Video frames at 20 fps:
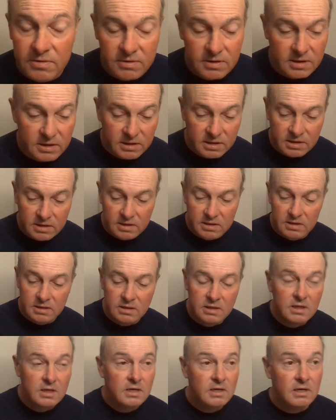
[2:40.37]
and try to get
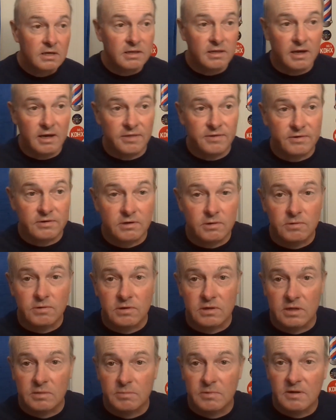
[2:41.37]
a lather
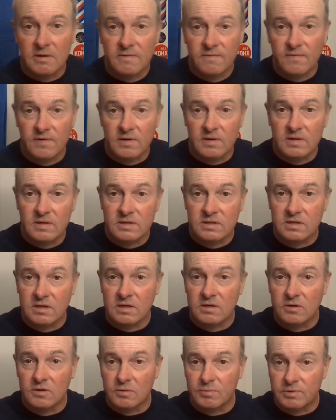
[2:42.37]
going on my face.
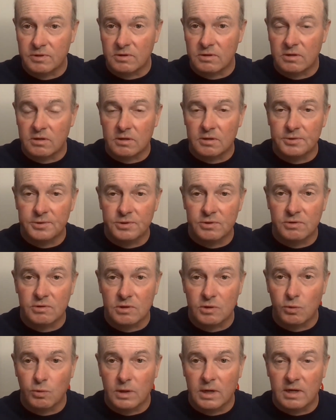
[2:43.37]
I hope you're all
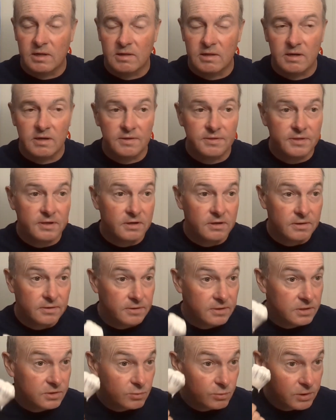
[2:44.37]
doing well out there
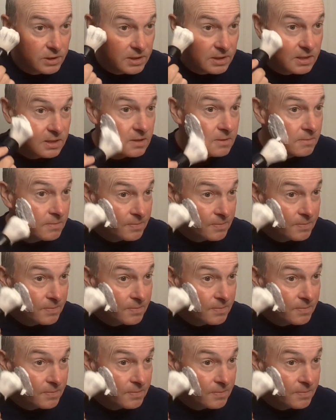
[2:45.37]
this week.